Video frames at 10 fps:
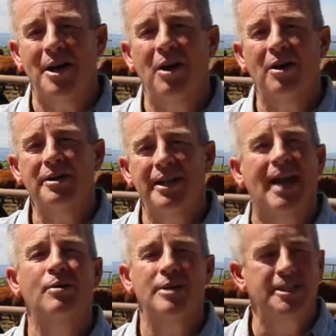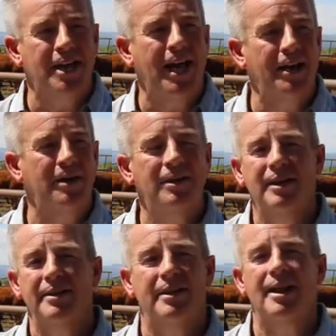my heart that I would desire,
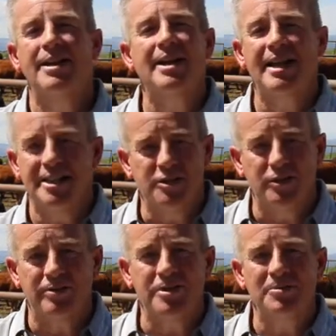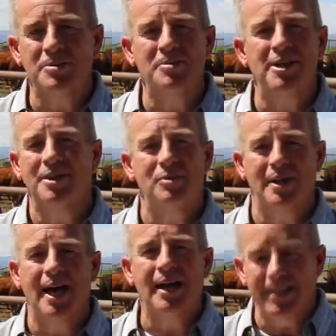that I think I deserve something beyond what
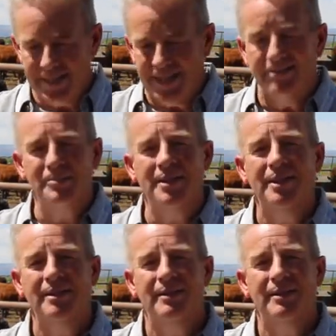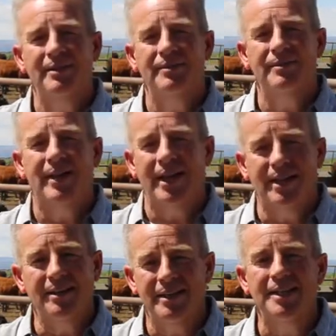God has given me. I
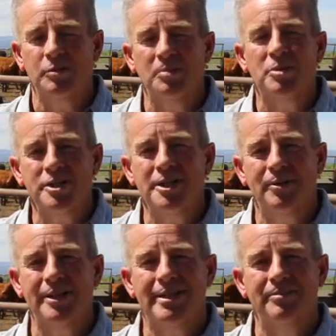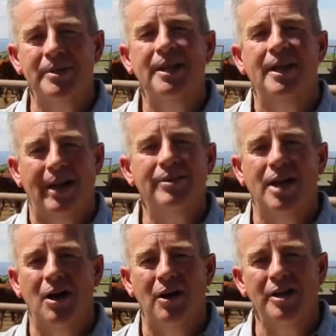need to appreciate what he's given me. I've got
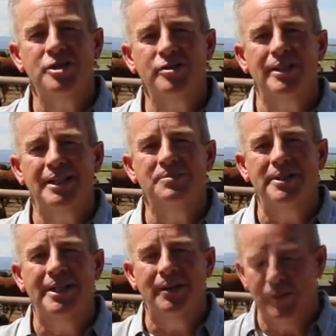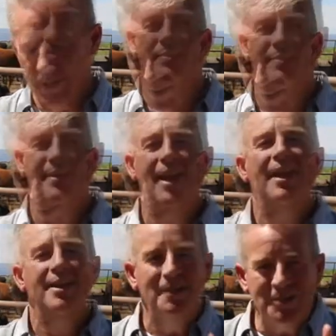a heart issue that needs to be dealt with.
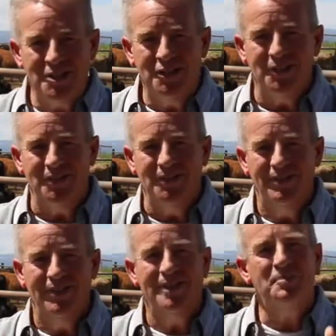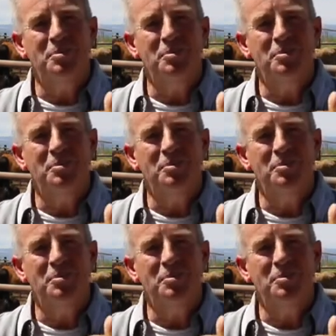Number two, the